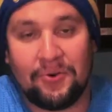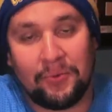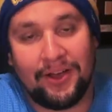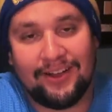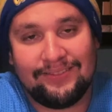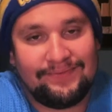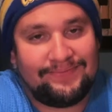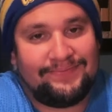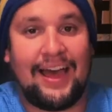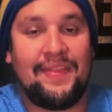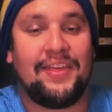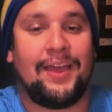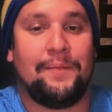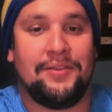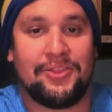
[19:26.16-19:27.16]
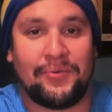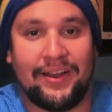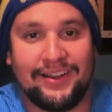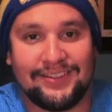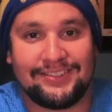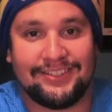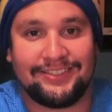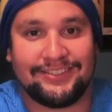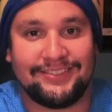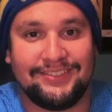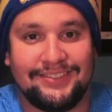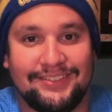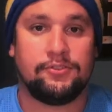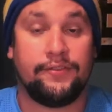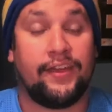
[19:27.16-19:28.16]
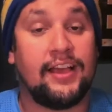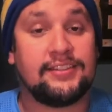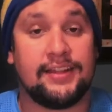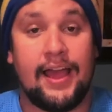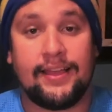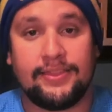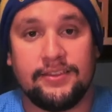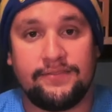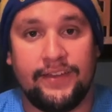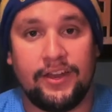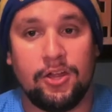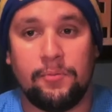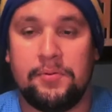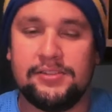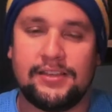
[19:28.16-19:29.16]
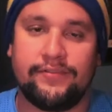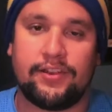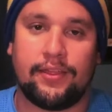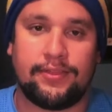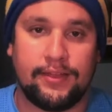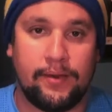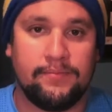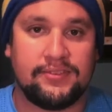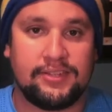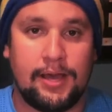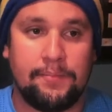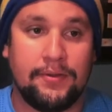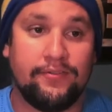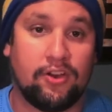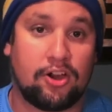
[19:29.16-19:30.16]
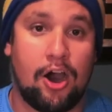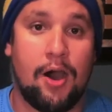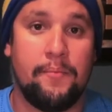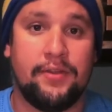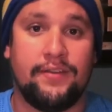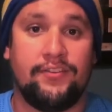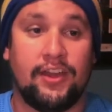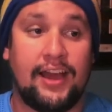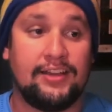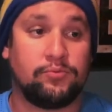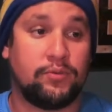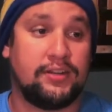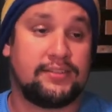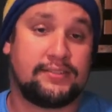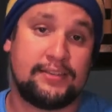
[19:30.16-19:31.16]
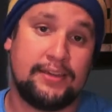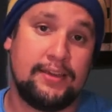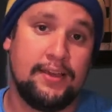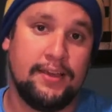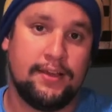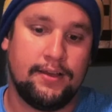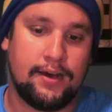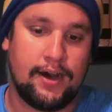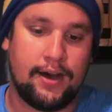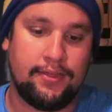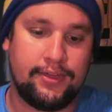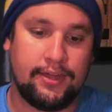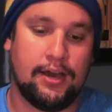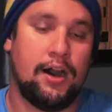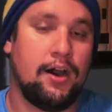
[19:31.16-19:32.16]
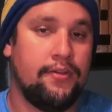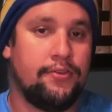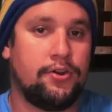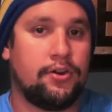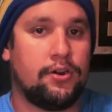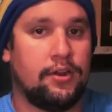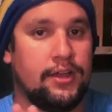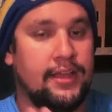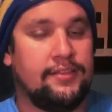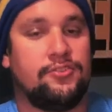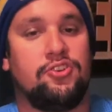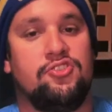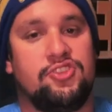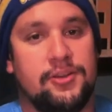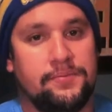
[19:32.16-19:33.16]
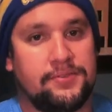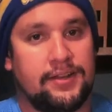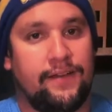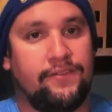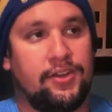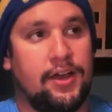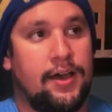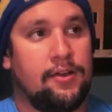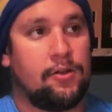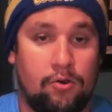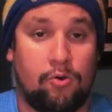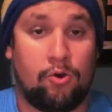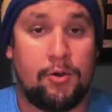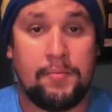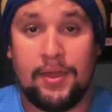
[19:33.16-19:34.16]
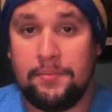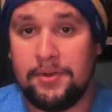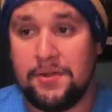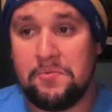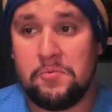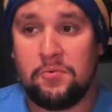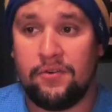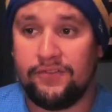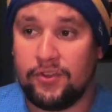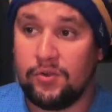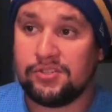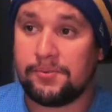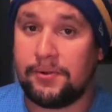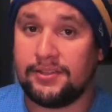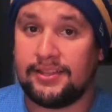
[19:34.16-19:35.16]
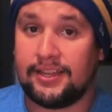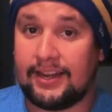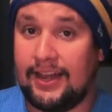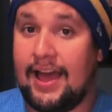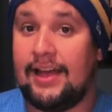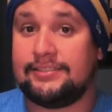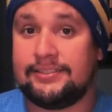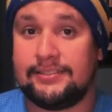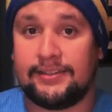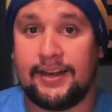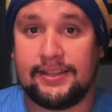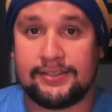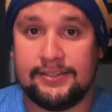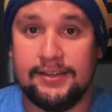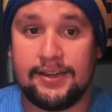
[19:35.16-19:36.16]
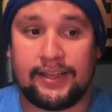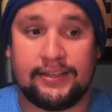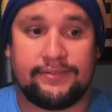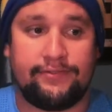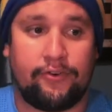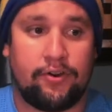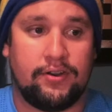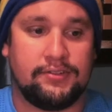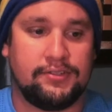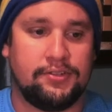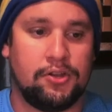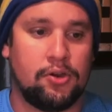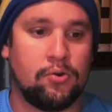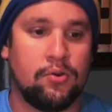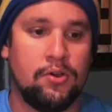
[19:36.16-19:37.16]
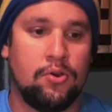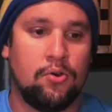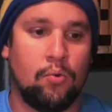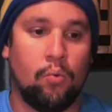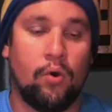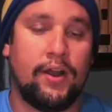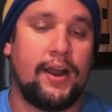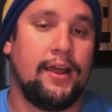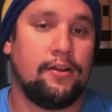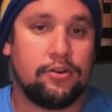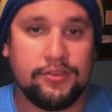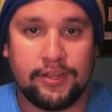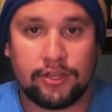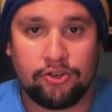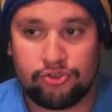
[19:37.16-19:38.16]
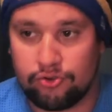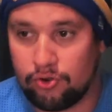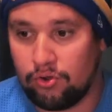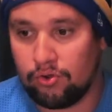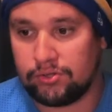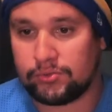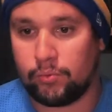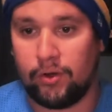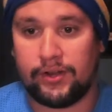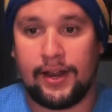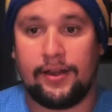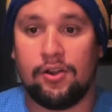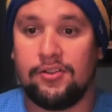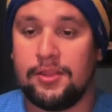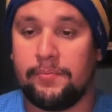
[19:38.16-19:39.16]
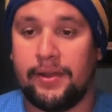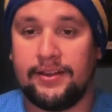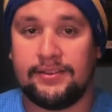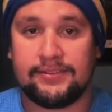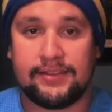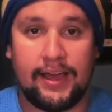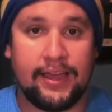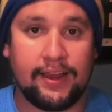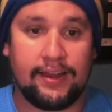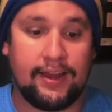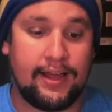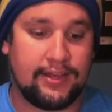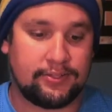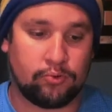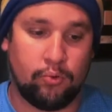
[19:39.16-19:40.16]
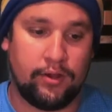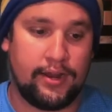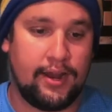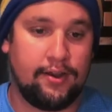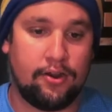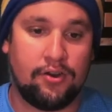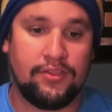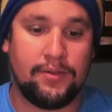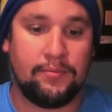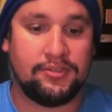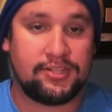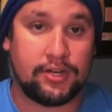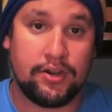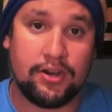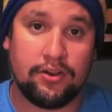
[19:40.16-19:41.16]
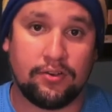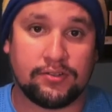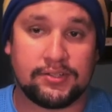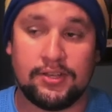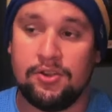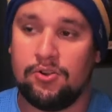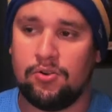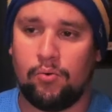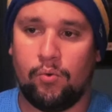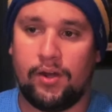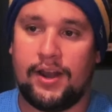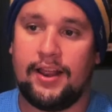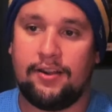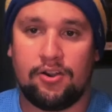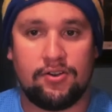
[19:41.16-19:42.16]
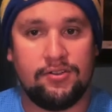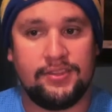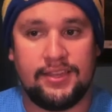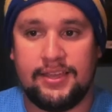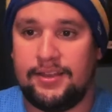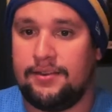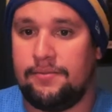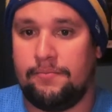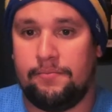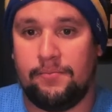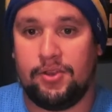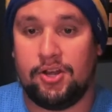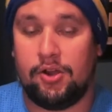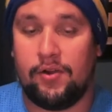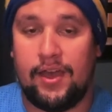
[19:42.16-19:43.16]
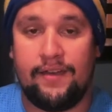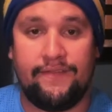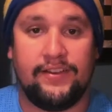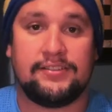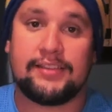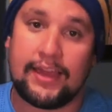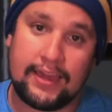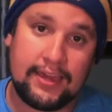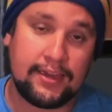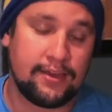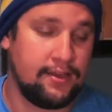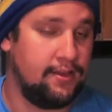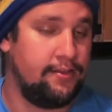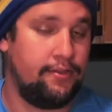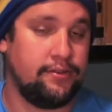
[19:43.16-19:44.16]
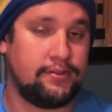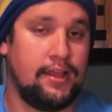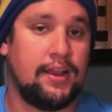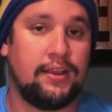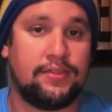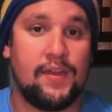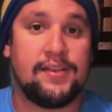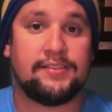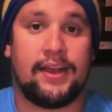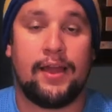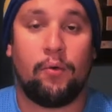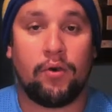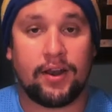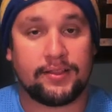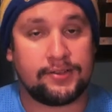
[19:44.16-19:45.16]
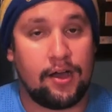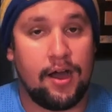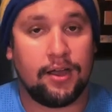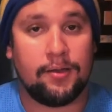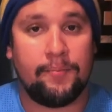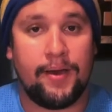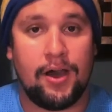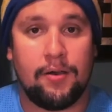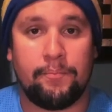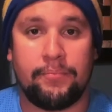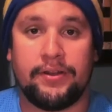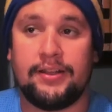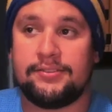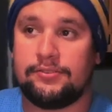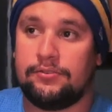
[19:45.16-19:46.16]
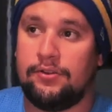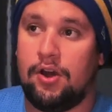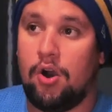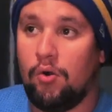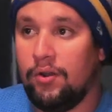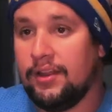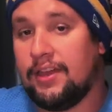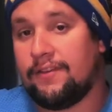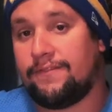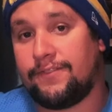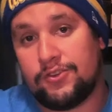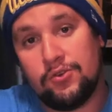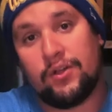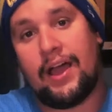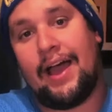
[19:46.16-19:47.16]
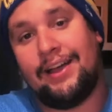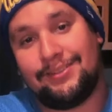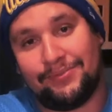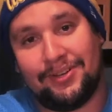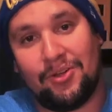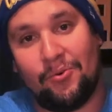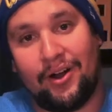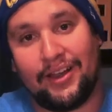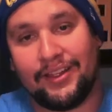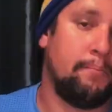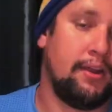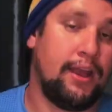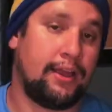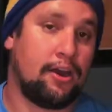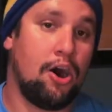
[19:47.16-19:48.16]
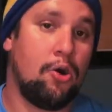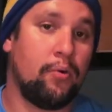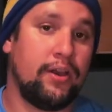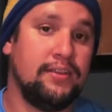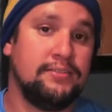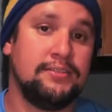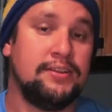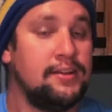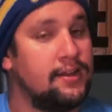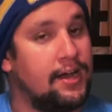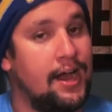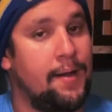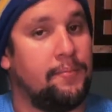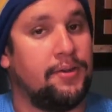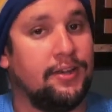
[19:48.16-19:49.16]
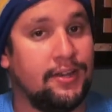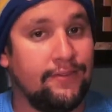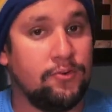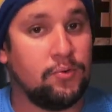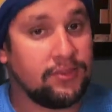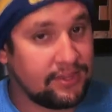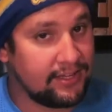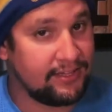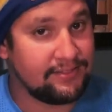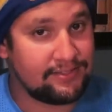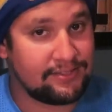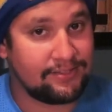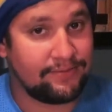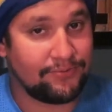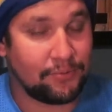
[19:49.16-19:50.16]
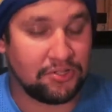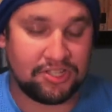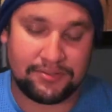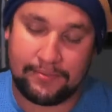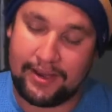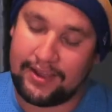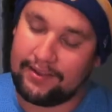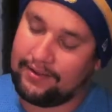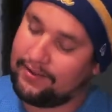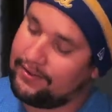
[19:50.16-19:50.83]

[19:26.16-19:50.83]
well, I think I made the right decision. So if you guys like this video, please give it a thumbs up. Leave a comment if you guys want to see the other internships that I've done, or maybe even reviews about the classes that I took, as far as, you know, what I learned in controls, what I learned in my design class, what I learned in materials, what I learned in, you know, FSAE. There's a lot of things that I want to talk about, but it's only if you guys really want it. But like always, I'm going to leave you with this, which is my